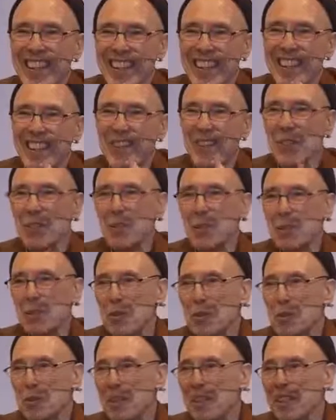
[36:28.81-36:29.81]

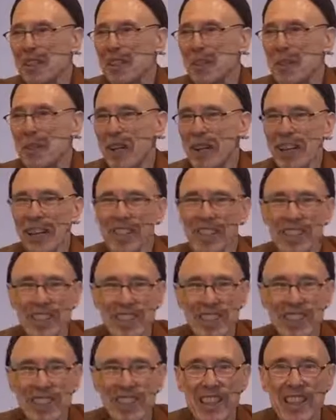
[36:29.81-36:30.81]
into
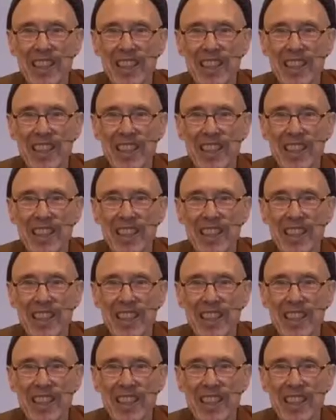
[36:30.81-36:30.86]
English.